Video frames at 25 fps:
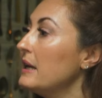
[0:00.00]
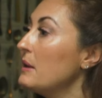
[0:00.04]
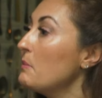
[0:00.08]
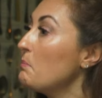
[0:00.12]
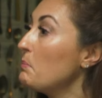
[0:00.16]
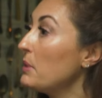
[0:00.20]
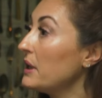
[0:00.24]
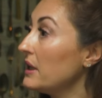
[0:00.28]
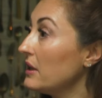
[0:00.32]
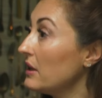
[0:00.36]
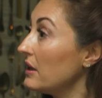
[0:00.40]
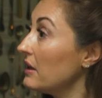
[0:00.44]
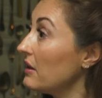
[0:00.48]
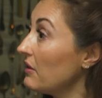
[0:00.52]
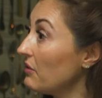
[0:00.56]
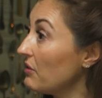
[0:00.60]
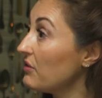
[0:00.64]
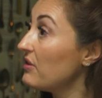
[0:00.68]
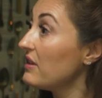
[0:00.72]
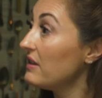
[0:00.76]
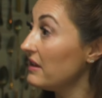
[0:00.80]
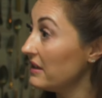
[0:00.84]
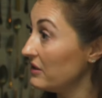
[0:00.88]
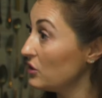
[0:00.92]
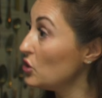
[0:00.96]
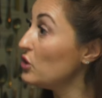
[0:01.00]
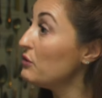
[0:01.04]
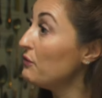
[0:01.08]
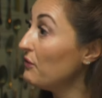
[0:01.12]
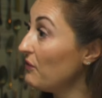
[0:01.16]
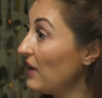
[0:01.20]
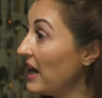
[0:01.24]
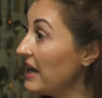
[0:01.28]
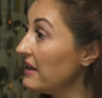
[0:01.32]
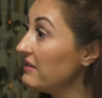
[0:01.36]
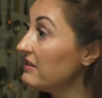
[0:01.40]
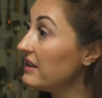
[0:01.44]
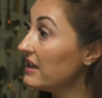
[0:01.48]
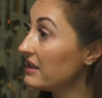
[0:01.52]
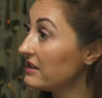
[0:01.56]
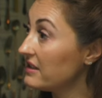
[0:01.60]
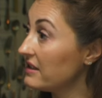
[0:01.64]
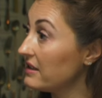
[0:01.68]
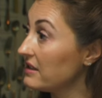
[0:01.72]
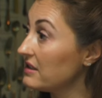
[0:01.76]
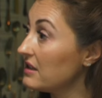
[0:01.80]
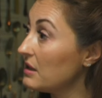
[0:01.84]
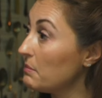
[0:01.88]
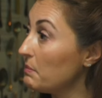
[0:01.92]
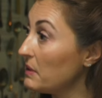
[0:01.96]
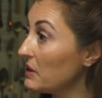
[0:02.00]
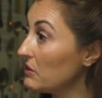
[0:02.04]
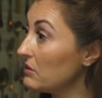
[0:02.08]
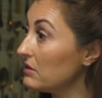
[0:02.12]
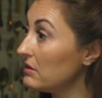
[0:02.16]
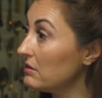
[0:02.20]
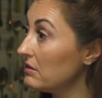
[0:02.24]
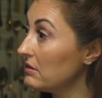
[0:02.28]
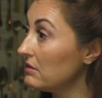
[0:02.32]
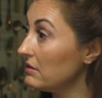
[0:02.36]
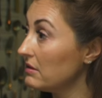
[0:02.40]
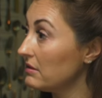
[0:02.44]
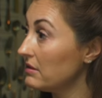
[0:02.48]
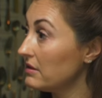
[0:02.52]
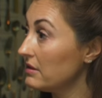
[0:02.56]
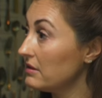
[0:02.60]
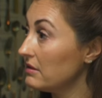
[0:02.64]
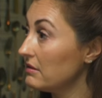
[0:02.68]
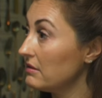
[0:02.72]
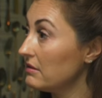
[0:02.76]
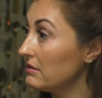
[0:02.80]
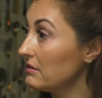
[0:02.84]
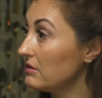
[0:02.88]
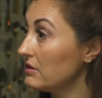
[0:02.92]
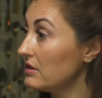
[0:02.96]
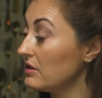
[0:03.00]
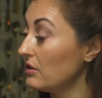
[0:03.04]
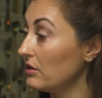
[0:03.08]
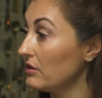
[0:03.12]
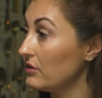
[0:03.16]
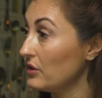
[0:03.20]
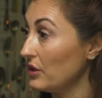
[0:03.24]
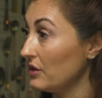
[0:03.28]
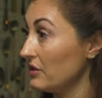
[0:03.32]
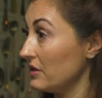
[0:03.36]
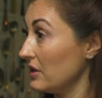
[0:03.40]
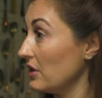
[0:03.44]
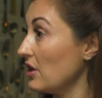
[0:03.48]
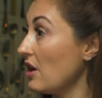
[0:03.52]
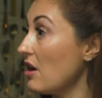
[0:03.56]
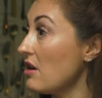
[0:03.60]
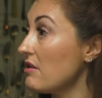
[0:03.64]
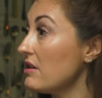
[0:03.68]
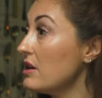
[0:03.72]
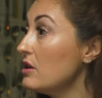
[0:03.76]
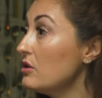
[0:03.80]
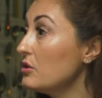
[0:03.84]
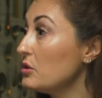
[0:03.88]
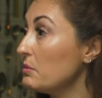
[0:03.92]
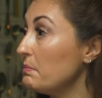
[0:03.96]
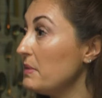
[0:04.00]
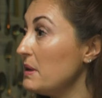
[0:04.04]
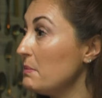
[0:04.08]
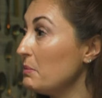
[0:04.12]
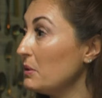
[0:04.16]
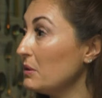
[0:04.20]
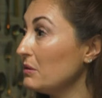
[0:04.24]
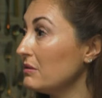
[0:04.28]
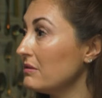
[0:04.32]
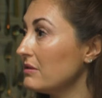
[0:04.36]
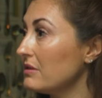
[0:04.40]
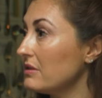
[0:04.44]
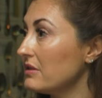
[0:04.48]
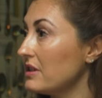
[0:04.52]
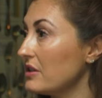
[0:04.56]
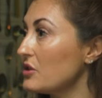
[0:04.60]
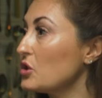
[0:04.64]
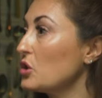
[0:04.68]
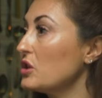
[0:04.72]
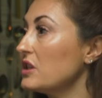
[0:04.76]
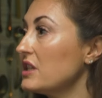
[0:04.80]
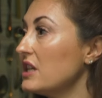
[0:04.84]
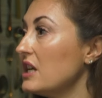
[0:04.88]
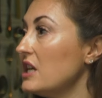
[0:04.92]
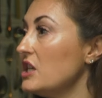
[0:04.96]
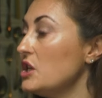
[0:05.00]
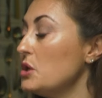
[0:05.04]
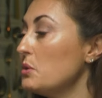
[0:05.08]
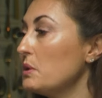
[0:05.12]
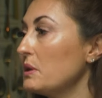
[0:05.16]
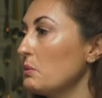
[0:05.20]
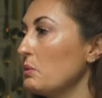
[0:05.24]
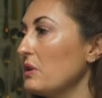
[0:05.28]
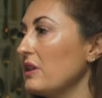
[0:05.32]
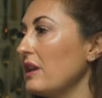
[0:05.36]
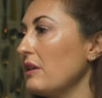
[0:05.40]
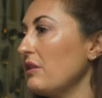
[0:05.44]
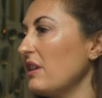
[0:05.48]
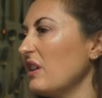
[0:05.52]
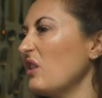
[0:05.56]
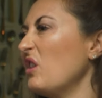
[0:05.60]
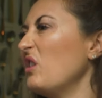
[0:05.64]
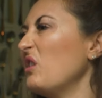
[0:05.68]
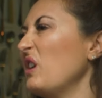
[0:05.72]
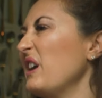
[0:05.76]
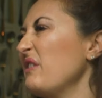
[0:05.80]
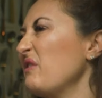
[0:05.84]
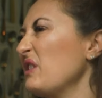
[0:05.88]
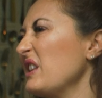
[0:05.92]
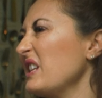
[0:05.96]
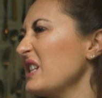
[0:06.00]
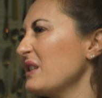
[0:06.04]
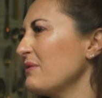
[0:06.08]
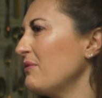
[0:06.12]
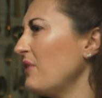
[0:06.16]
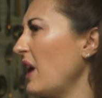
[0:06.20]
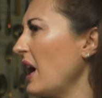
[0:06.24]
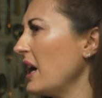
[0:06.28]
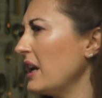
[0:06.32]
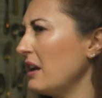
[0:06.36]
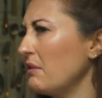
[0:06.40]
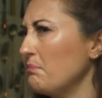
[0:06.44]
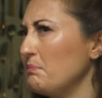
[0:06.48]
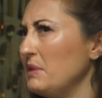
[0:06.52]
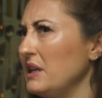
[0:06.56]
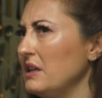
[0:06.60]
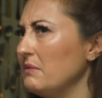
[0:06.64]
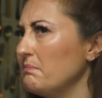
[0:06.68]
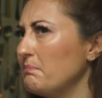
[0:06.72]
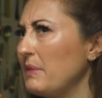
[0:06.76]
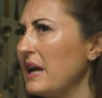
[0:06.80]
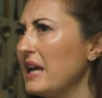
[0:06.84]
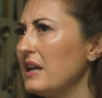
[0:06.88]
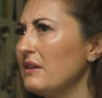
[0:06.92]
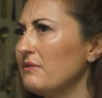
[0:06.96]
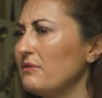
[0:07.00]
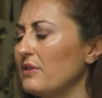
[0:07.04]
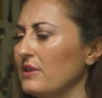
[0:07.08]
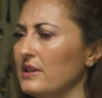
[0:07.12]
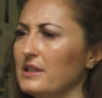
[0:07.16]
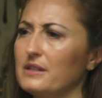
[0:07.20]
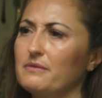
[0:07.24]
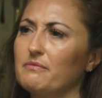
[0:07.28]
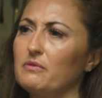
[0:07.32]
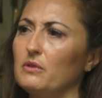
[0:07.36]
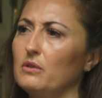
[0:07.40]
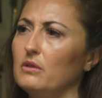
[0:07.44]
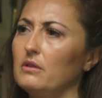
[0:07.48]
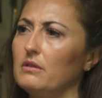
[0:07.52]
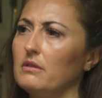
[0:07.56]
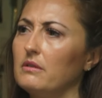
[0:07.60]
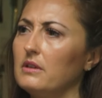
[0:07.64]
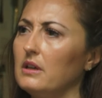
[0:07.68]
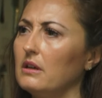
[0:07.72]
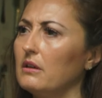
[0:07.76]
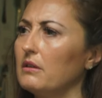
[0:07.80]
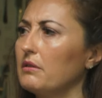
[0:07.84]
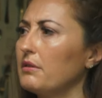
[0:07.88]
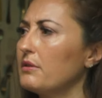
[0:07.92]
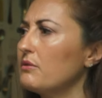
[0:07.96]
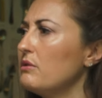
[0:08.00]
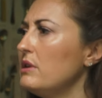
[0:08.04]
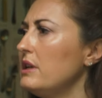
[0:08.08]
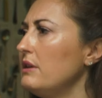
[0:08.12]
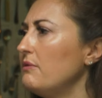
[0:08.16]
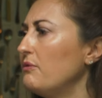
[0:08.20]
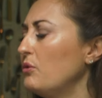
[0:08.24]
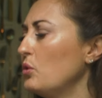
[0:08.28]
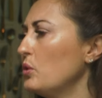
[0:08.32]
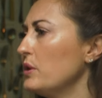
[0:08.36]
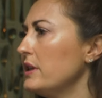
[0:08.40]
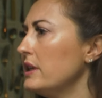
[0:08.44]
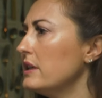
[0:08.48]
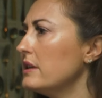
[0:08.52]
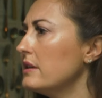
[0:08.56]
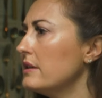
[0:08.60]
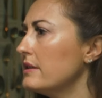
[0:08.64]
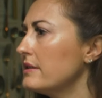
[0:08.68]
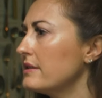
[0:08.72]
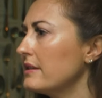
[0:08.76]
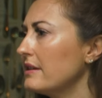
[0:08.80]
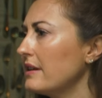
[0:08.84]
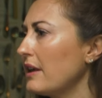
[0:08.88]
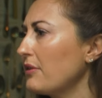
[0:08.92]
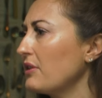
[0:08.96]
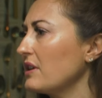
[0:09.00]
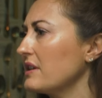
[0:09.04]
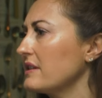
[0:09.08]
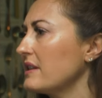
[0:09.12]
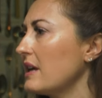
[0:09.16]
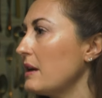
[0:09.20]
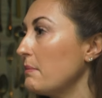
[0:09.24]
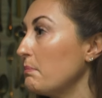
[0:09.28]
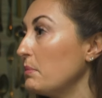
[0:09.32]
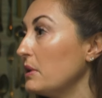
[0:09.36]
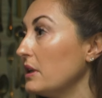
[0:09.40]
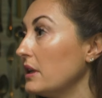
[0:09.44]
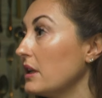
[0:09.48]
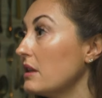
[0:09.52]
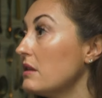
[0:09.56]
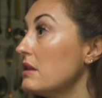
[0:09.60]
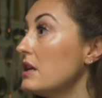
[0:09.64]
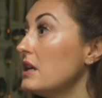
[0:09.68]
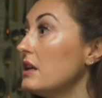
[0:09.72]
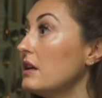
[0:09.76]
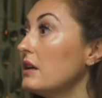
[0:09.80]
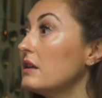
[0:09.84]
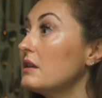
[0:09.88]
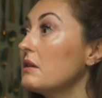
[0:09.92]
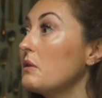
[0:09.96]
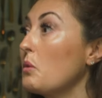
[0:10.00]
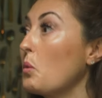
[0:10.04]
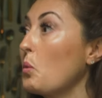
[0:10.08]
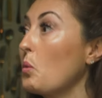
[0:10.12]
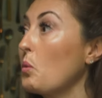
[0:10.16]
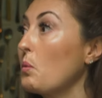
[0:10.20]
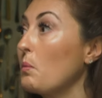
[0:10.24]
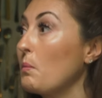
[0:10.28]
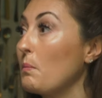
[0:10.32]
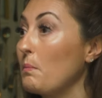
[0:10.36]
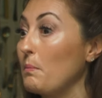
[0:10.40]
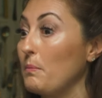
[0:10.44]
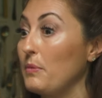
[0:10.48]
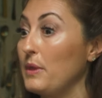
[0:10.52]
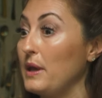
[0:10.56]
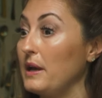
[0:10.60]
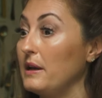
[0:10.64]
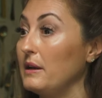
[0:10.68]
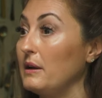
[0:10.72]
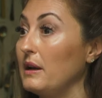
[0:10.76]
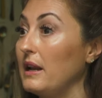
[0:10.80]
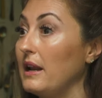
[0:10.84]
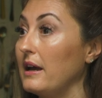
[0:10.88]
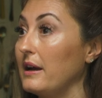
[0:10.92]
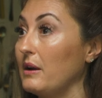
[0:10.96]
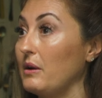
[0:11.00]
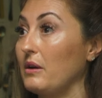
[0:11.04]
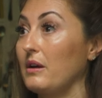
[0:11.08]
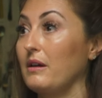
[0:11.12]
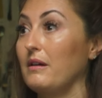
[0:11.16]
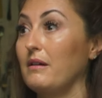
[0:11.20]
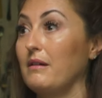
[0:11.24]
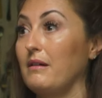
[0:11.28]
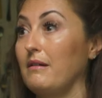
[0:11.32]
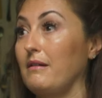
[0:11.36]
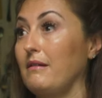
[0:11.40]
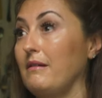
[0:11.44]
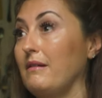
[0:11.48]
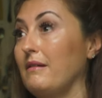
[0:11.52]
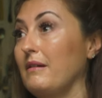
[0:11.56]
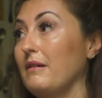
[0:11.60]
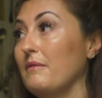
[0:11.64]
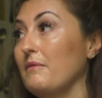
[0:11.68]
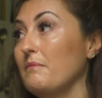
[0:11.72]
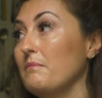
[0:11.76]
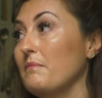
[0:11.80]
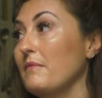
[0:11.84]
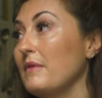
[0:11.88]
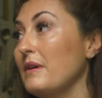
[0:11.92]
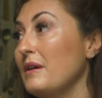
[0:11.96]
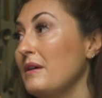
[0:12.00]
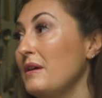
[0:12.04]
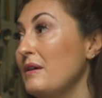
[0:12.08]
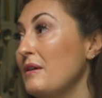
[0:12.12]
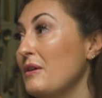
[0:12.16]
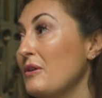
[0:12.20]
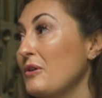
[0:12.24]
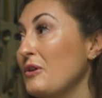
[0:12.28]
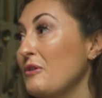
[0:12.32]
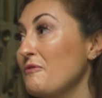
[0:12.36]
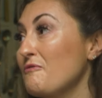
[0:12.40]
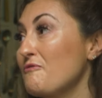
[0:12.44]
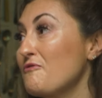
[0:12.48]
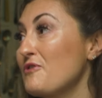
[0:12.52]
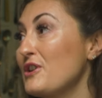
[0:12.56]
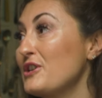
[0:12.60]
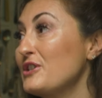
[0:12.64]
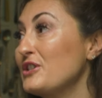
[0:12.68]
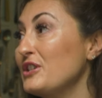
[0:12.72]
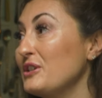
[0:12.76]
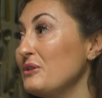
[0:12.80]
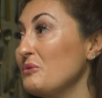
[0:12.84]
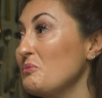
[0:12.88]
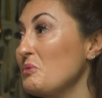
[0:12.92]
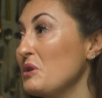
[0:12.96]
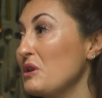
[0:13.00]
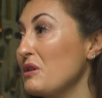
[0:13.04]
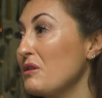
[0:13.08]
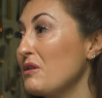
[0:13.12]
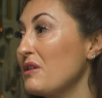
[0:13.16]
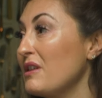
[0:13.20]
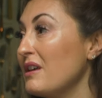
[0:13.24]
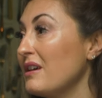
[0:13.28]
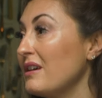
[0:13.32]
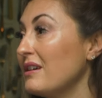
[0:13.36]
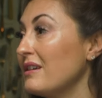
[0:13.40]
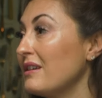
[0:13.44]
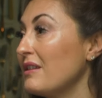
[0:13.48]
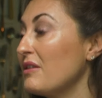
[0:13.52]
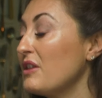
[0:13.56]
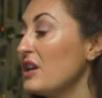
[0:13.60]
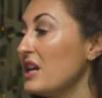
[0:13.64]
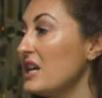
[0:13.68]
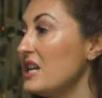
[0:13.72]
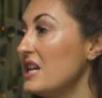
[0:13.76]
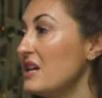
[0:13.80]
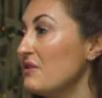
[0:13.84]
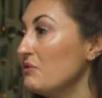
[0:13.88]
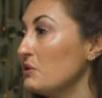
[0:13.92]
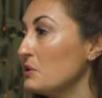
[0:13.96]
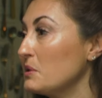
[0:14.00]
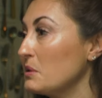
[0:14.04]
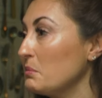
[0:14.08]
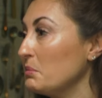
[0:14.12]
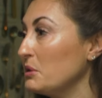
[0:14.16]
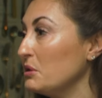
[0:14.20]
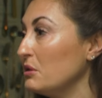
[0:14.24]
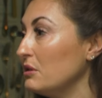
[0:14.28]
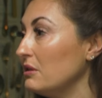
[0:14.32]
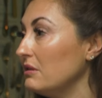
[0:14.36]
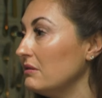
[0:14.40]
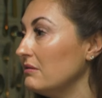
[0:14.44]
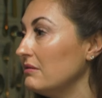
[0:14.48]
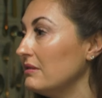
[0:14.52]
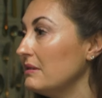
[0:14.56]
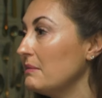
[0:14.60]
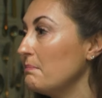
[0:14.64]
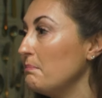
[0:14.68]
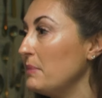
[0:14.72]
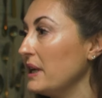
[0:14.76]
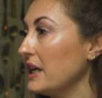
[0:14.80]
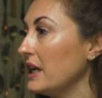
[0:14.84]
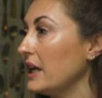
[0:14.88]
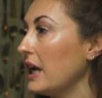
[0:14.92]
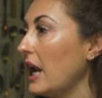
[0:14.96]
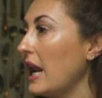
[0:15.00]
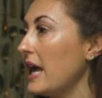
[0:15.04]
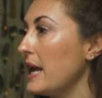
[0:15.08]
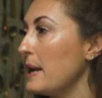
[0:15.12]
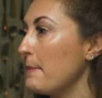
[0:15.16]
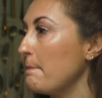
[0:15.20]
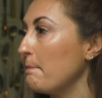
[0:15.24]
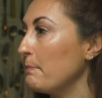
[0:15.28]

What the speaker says: But do you find that's a typical sort of scenario? Do people discontinue it when they think, everything's fine, I've been paying for this for 3-4 years and nothing's happened, and then they're like confronted with the inevitable big claim?